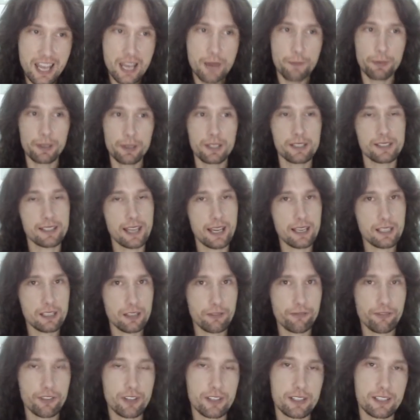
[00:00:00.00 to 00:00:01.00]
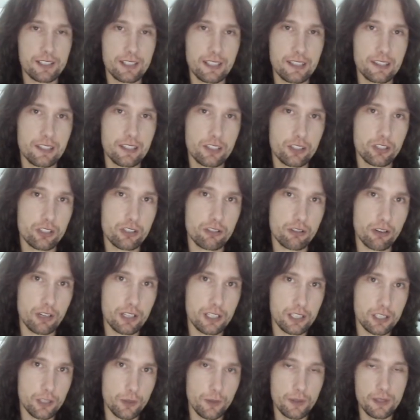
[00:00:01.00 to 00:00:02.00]
because that's the first thing that
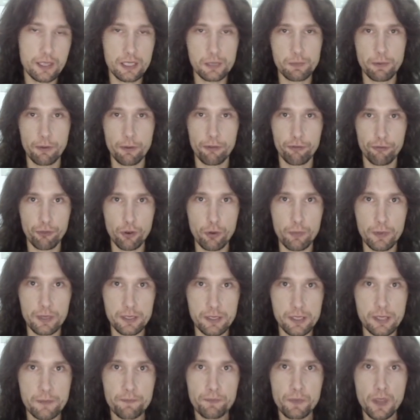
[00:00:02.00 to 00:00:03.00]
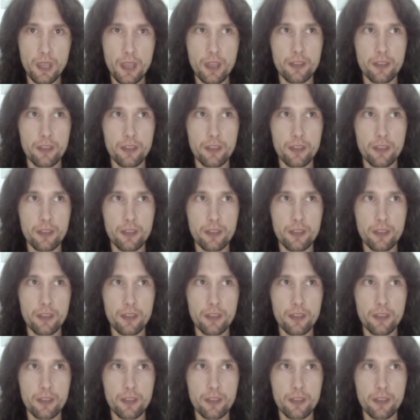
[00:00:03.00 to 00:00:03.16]
strikes you in this performance: